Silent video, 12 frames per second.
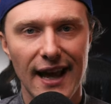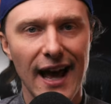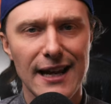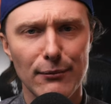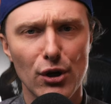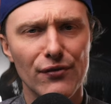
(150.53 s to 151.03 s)

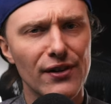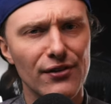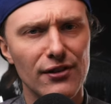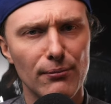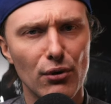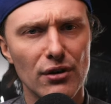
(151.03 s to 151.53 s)
Anamorphic
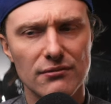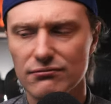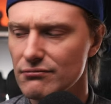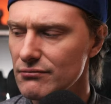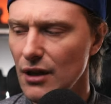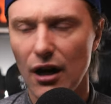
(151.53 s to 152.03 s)
support
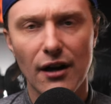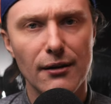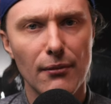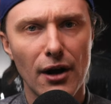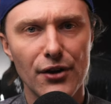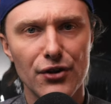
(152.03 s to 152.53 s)
on a
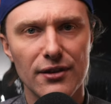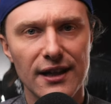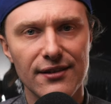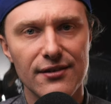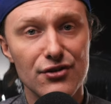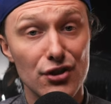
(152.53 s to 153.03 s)
monitor
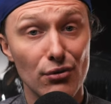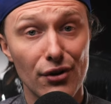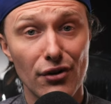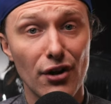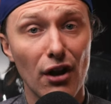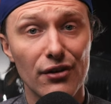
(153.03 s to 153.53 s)
less than
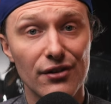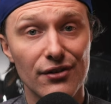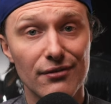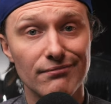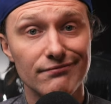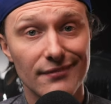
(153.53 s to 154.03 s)

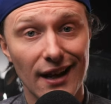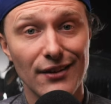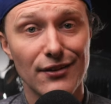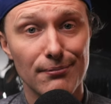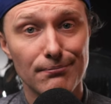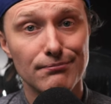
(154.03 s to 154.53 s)
$200.
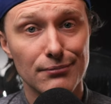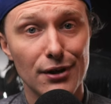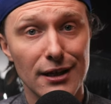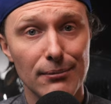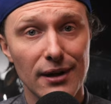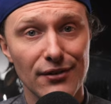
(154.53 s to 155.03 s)
That's
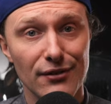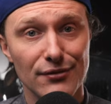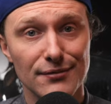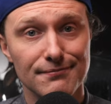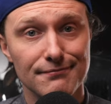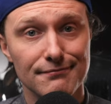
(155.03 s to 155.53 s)
pretty impressive.